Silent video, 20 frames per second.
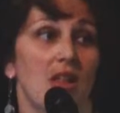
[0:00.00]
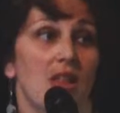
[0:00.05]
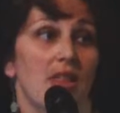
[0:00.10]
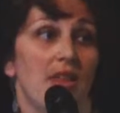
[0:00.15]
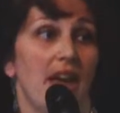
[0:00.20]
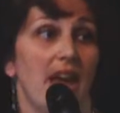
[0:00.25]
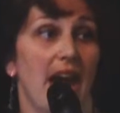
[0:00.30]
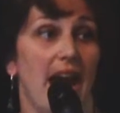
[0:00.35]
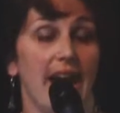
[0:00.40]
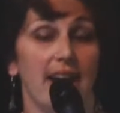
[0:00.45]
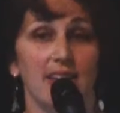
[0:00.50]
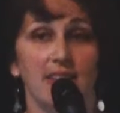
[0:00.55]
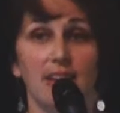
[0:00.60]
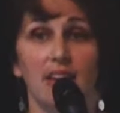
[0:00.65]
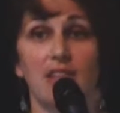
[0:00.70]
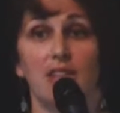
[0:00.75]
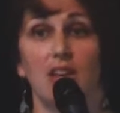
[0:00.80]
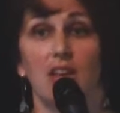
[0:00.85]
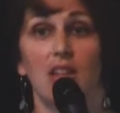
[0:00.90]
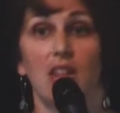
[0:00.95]
they
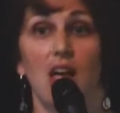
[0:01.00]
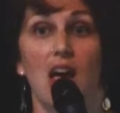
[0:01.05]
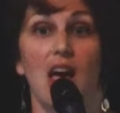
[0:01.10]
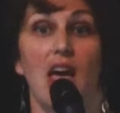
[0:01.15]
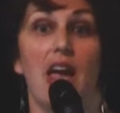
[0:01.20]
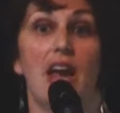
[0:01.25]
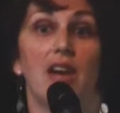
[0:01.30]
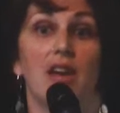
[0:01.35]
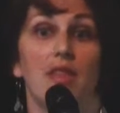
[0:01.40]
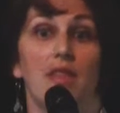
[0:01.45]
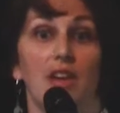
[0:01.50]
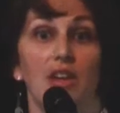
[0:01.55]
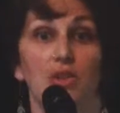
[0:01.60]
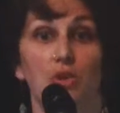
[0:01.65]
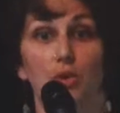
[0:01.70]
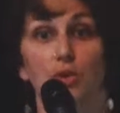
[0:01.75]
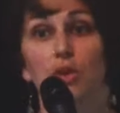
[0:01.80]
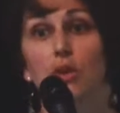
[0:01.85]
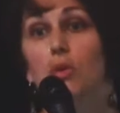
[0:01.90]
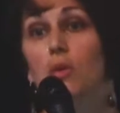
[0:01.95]
access online, they
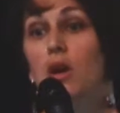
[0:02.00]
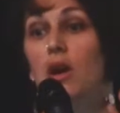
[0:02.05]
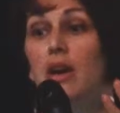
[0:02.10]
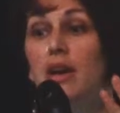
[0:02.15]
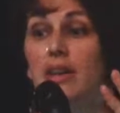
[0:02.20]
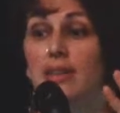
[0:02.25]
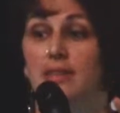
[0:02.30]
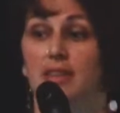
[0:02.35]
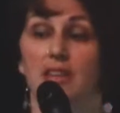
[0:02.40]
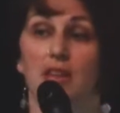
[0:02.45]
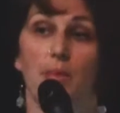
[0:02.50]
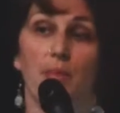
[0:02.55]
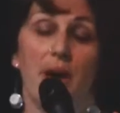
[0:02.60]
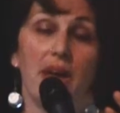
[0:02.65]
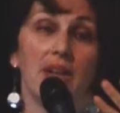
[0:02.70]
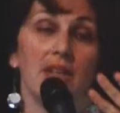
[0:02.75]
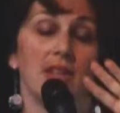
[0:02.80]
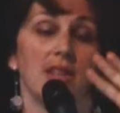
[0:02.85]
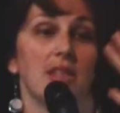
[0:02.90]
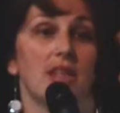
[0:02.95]
do their work, it's
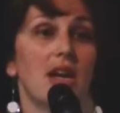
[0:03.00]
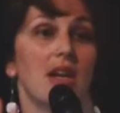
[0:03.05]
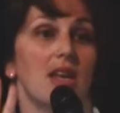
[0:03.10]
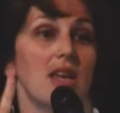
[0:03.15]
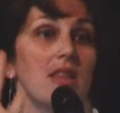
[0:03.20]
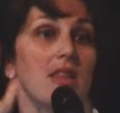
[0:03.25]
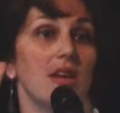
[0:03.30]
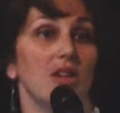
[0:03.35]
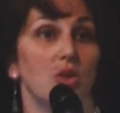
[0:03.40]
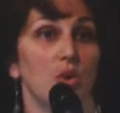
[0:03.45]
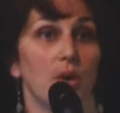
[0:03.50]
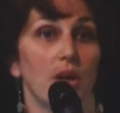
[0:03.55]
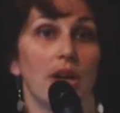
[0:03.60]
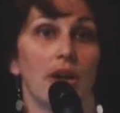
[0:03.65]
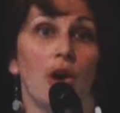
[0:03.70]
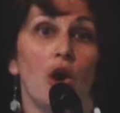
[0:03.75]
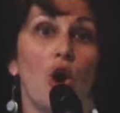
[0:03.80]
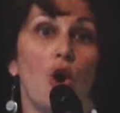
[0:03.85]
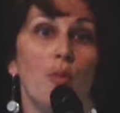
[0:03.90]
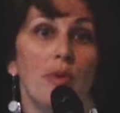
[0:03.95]
independent study, they do it at
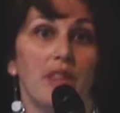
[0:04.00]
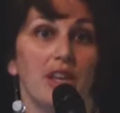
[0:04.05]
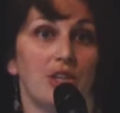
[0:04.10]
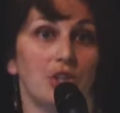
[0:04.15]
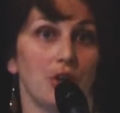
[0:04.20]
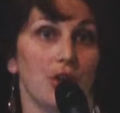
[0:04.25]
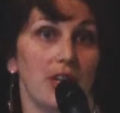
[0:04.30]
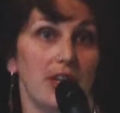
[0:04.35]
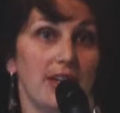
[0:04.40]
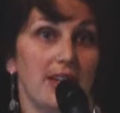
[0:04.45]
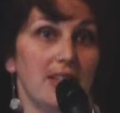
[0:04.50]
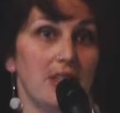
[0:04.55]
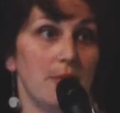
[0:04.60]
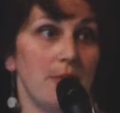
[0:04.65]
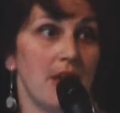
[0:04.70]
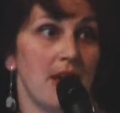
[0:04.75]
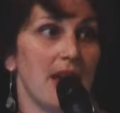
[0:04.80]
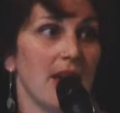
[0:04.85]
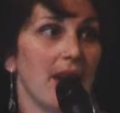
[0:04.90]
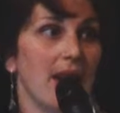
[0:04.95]
home, and they turn it into
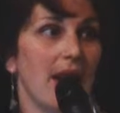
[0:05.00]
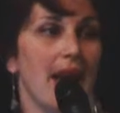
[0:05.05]
me.